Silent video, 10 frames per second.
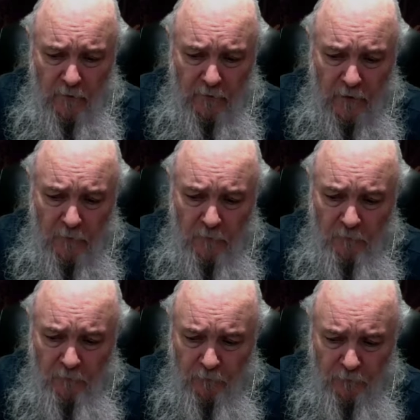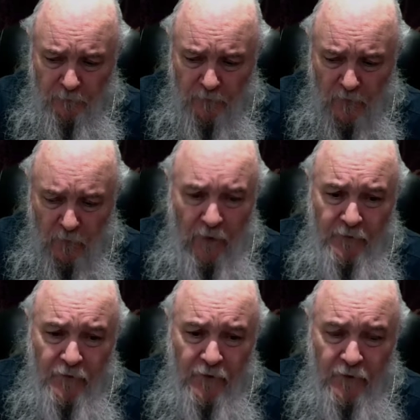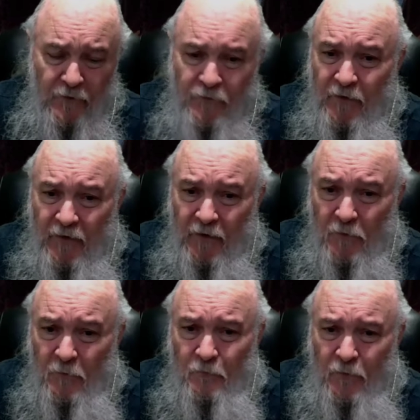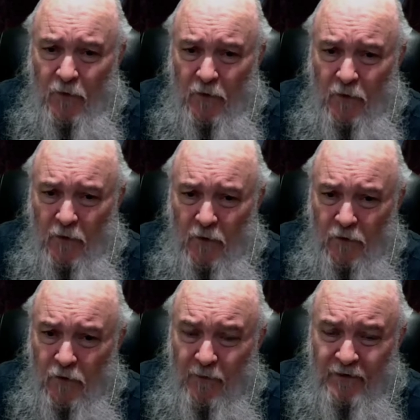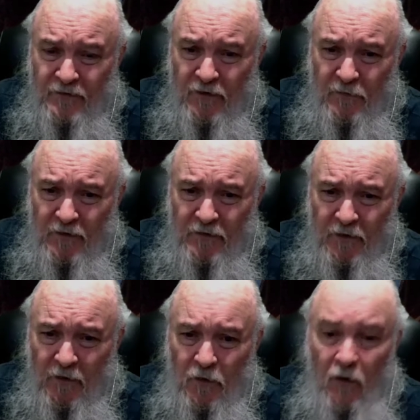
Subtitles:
Now, while doing this video, you may see me stare